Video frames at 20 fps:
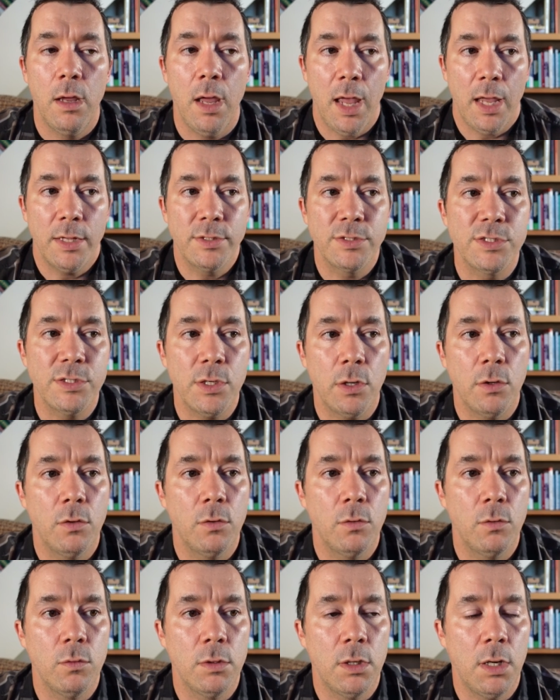And
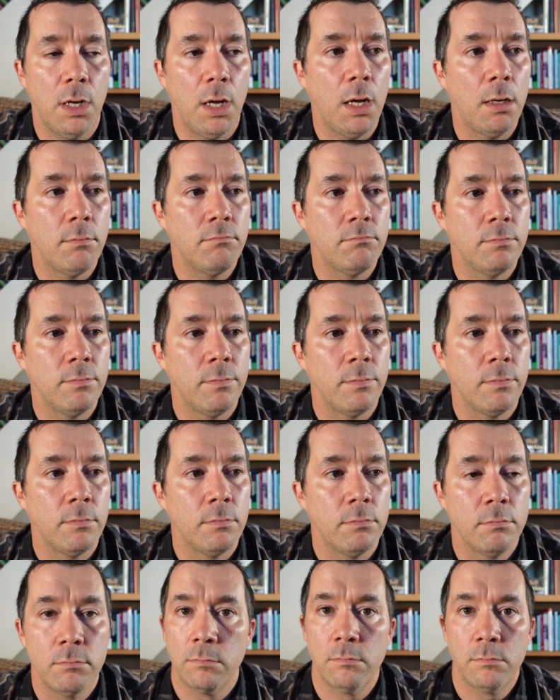so
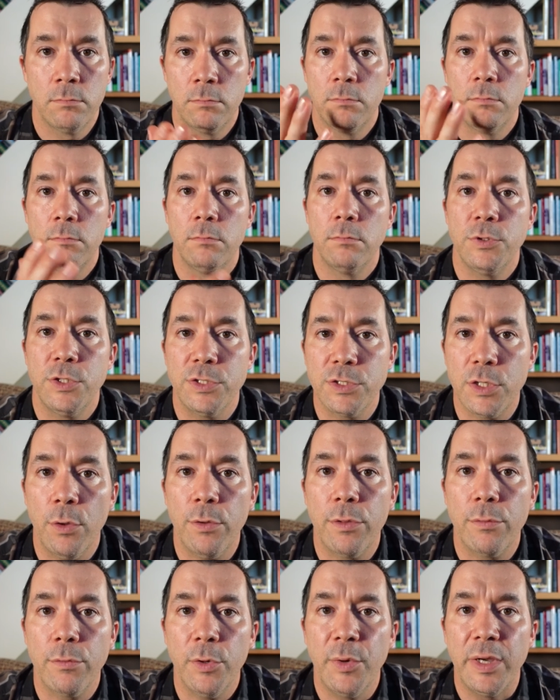just go
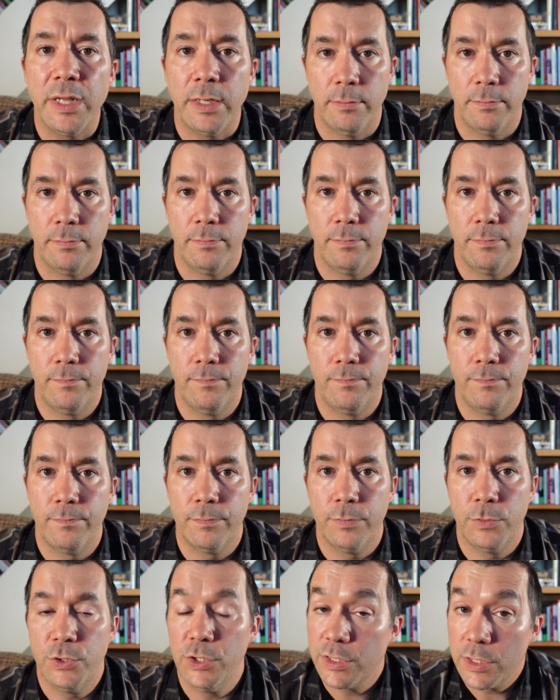through it.
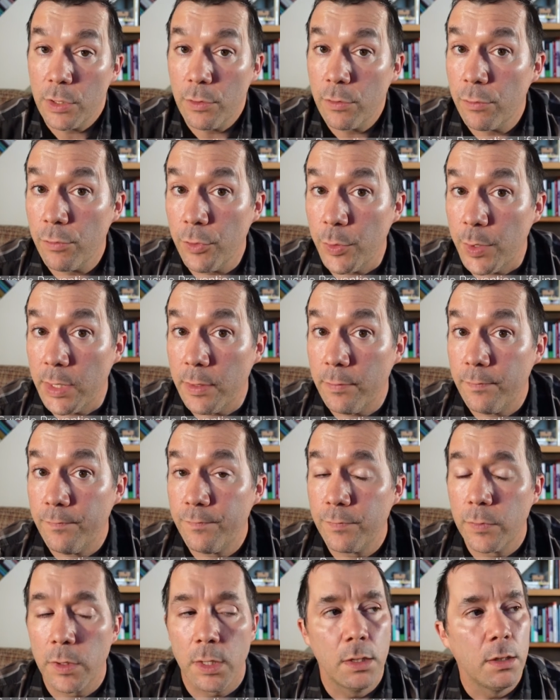Just go through it.
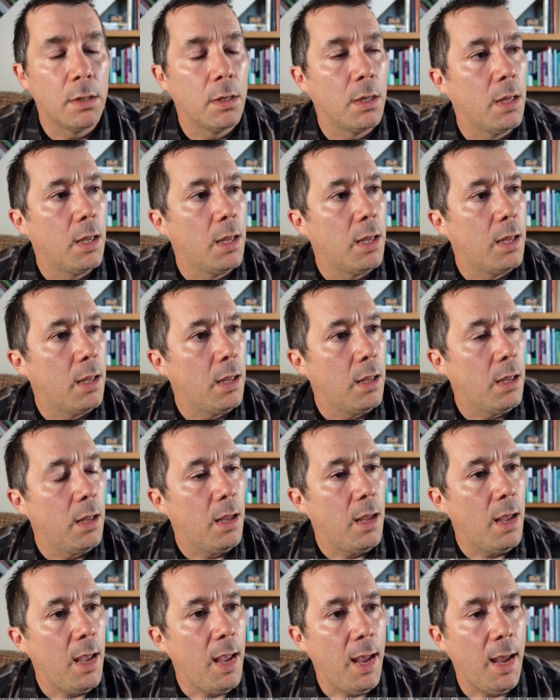
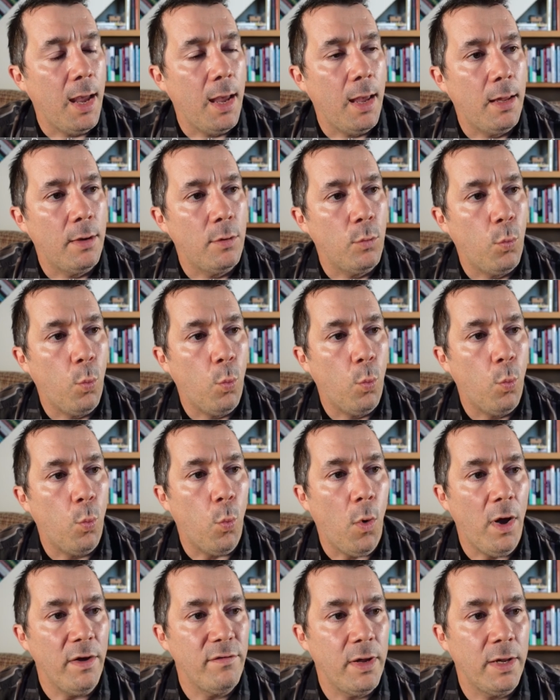And
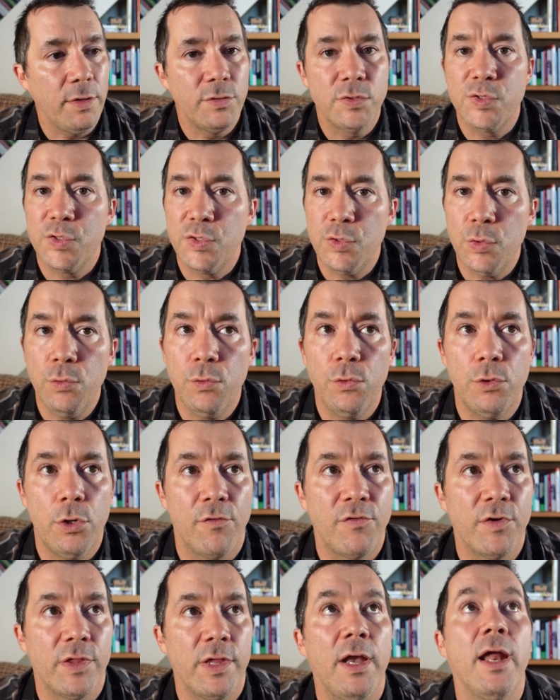what ensued
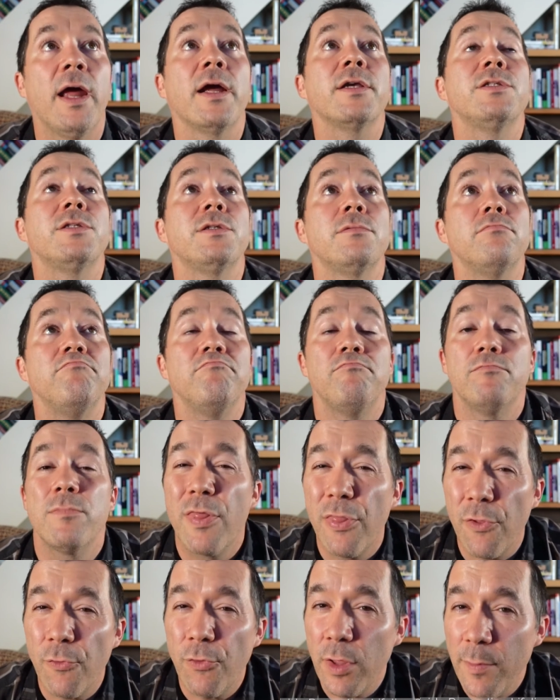over the next
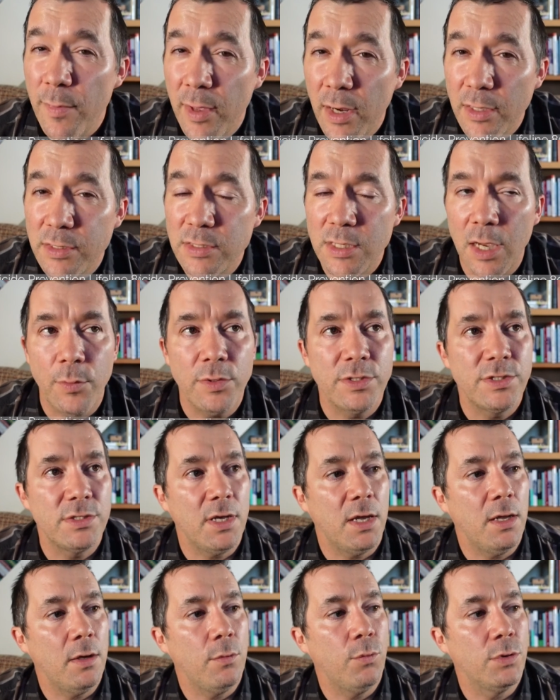30 minutes, I would
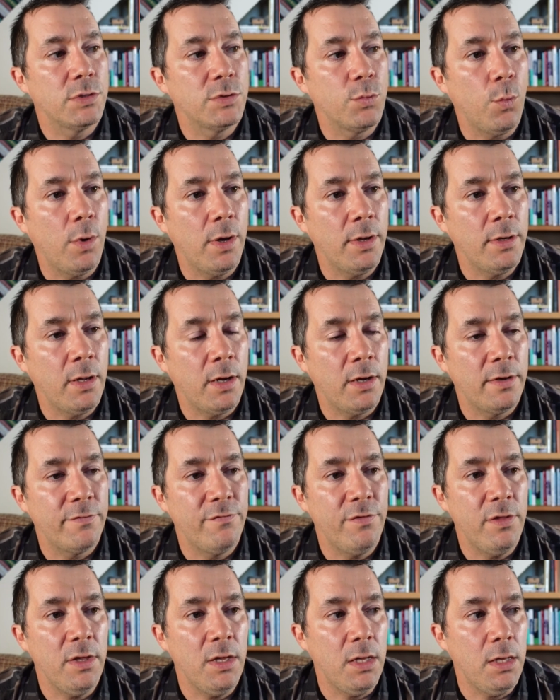say, was one
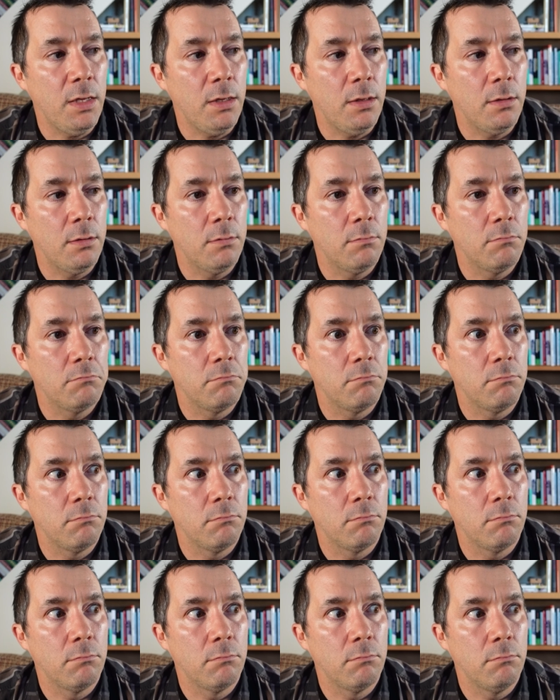of the,
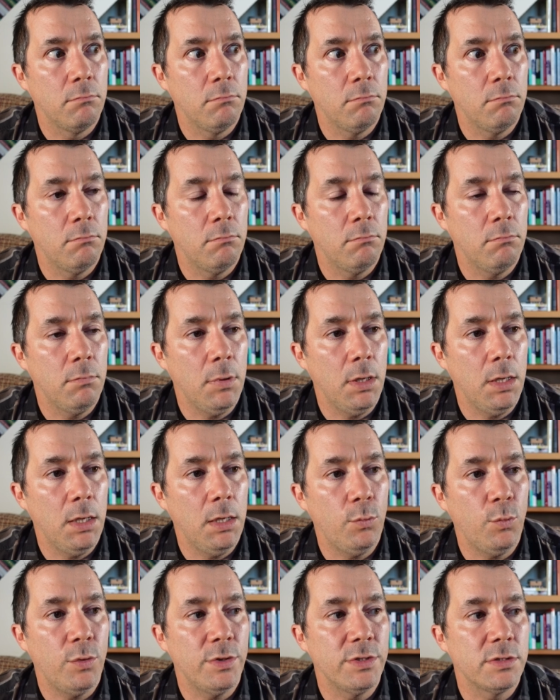
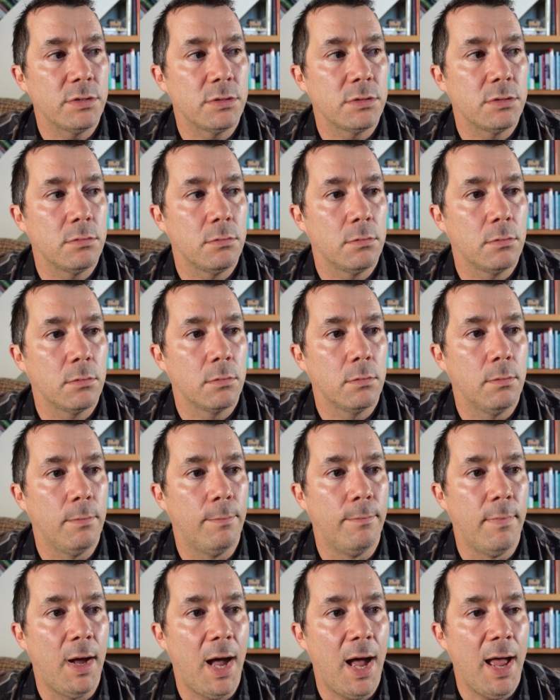it was
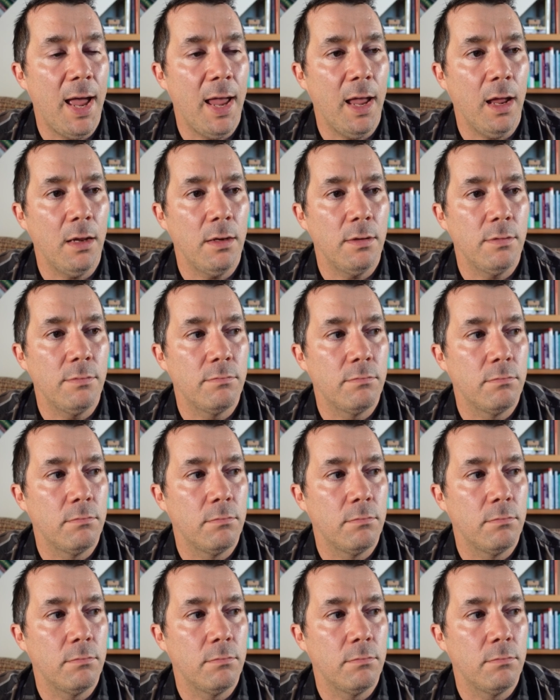my